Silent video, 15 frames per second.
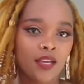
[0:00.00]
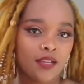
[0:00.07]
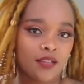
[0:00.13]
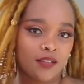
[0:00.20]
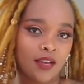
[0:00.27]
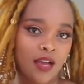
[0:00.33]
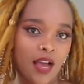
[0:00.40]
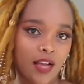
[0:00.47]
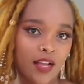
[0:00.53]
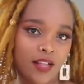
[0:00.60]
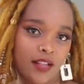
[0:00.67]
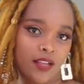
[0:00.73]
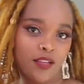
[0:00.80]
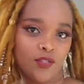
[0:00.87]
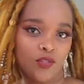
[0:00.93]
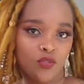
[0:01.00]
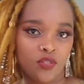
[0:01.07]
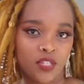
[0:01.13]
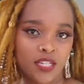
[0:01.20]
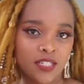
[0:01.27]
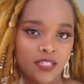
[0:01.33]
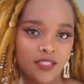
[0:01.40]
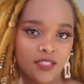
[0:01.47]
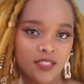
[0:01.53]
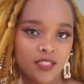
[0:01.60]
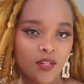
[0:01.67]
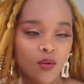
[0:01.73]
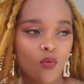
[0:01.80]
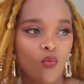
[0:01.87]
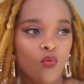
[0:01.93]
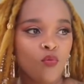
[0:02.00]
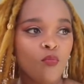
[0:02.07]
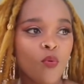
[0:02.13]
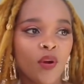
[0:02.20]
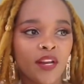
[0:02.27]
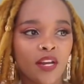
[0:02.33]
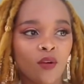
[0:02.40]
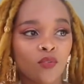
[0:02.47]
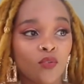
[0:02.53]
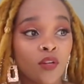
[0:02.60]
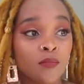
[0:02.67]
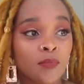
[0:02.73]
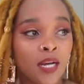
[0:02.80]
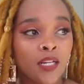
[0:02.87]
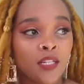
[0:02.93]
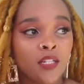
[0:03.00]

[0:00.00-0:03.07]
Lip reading: Gotcha, you get it. We born in our combat.